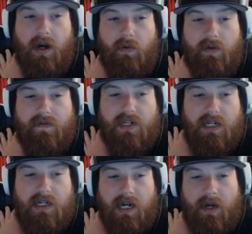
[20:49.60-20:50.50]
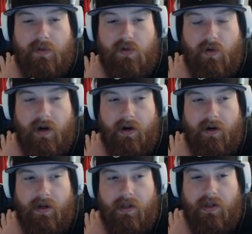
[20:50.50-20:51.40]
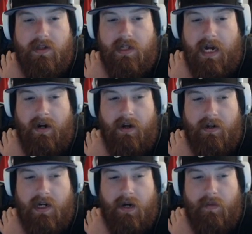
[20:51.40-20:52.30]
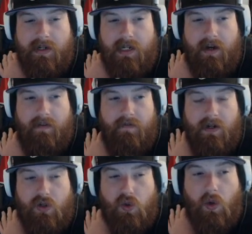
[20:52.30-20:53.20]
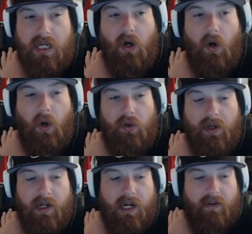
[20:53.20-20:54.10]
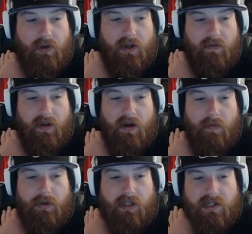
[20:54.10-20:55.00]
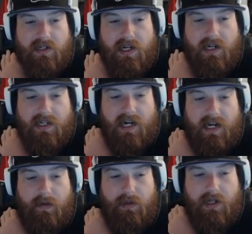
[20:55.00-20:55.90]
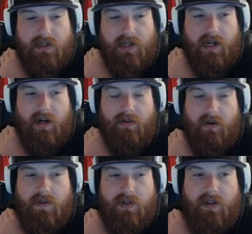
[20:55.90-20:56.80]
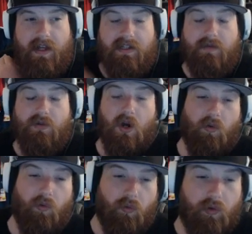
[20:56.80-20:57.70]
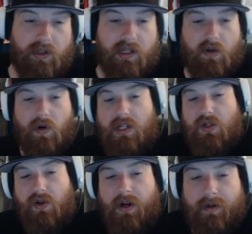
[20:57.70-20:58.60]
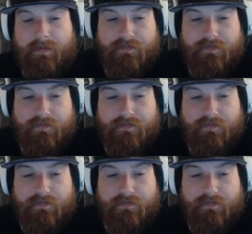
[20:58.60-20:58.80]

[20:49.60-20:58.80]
We've seen times where it's not uncommon to have 20 gold, and if you're giving plus 10 attack and plus 10 health, all of a sudden that seems really quite strong.